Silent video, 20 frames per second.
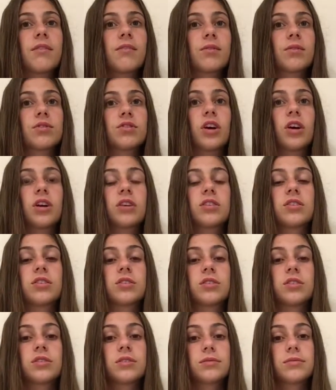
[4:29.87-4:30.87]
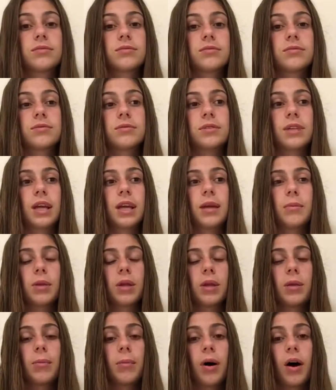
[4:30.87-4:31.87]
Everyone chalked her name in
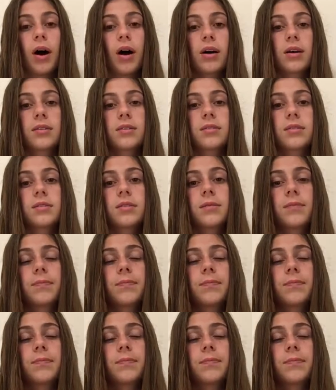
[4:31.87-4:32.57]
the box.